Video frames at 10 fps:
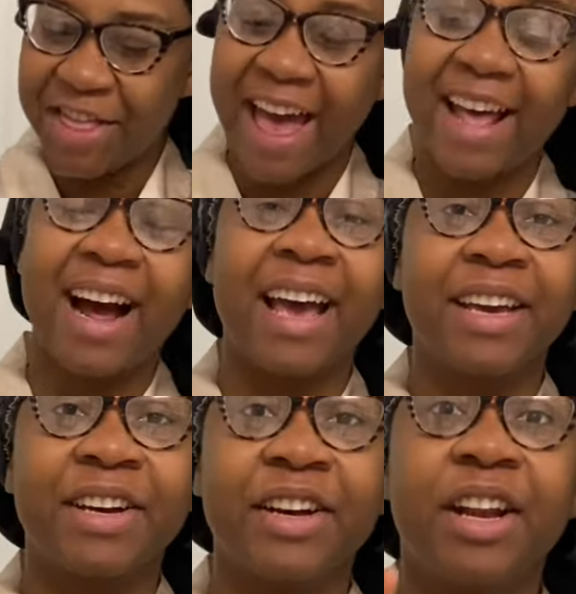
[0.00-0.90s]
that I
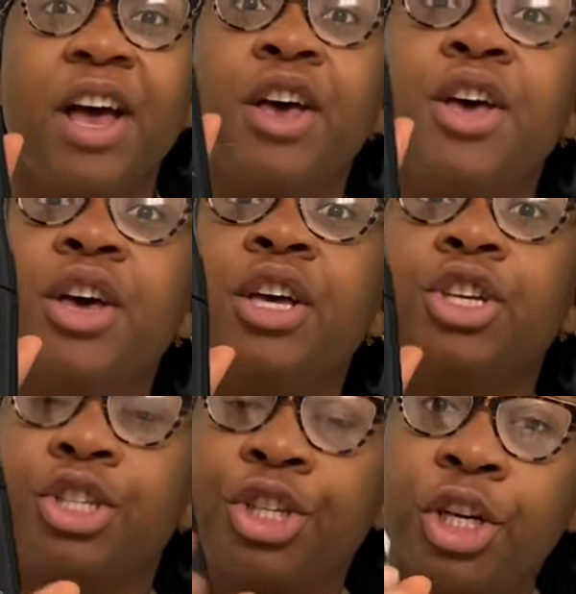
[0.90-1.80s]
could,
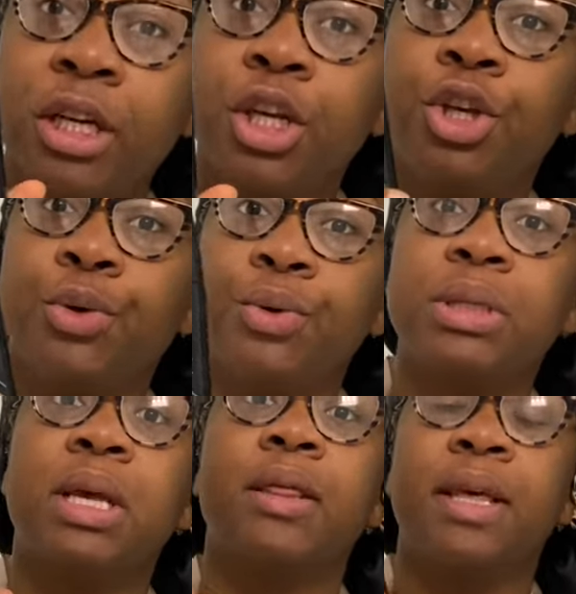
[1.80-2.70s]
should
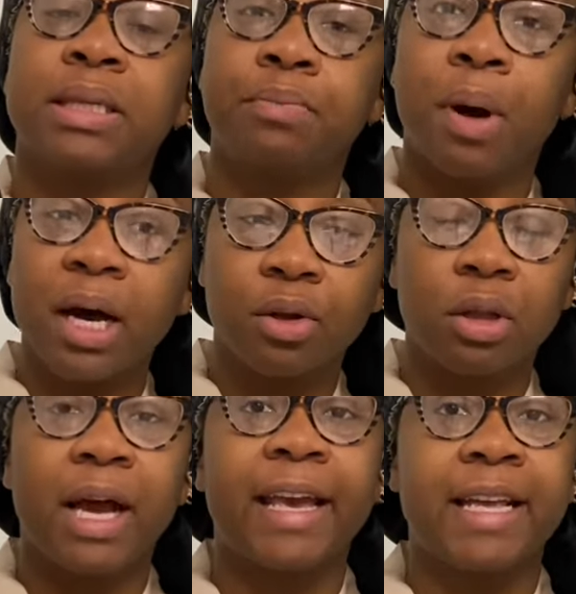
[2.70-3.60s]
use this bottle,
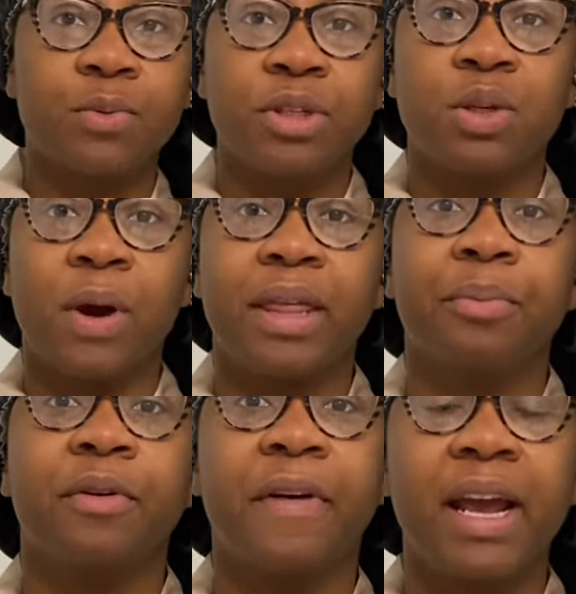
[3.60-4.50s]
I guess, which is why they
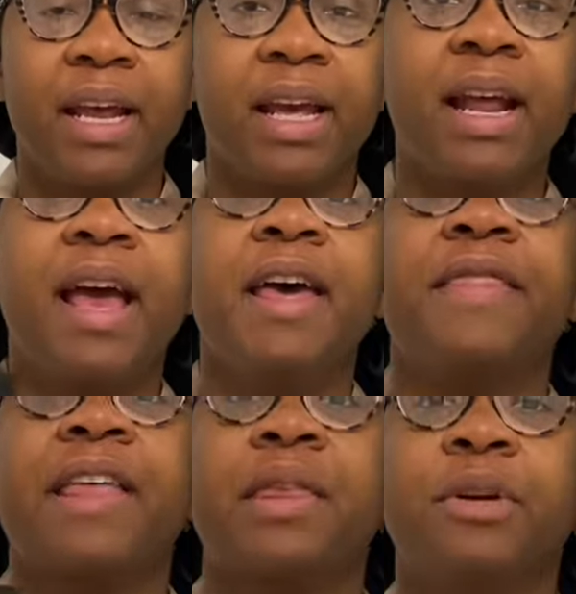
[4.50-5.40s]
provide it,
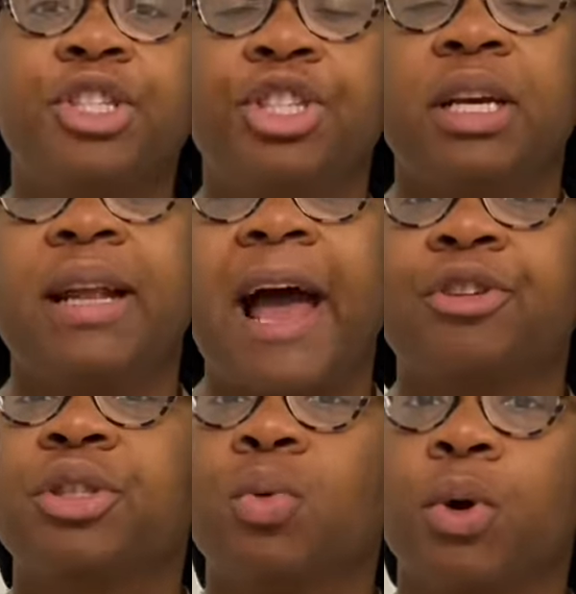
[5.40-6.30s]
that the machine
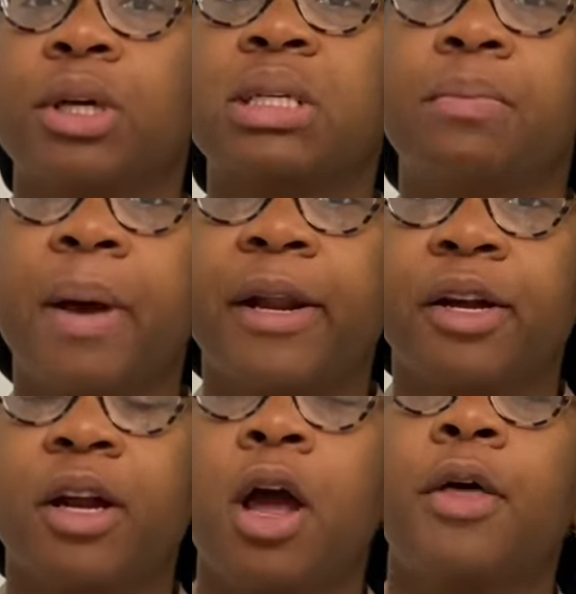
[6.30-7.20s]
actually works
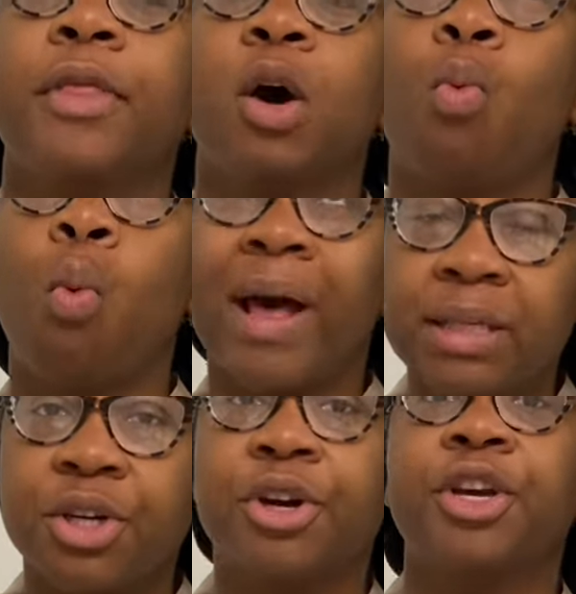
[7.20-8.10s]
better the
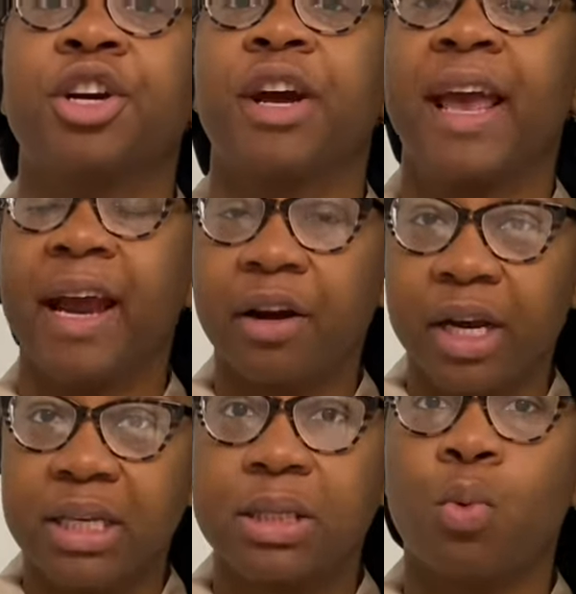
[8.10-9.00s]
wetter your hair
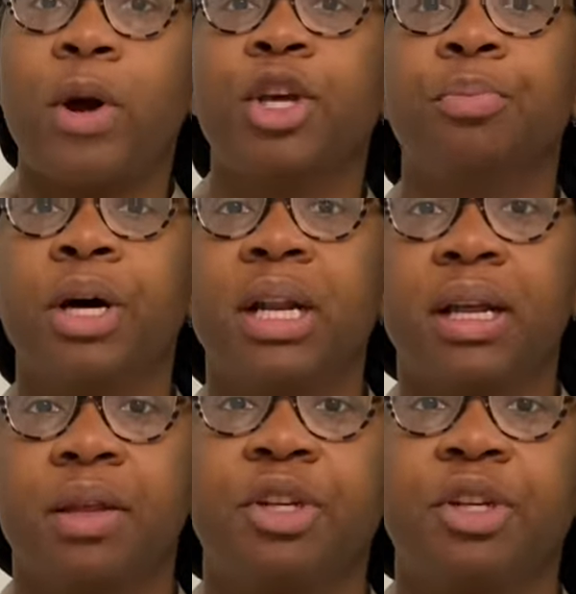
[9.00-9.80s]
is when you put it in the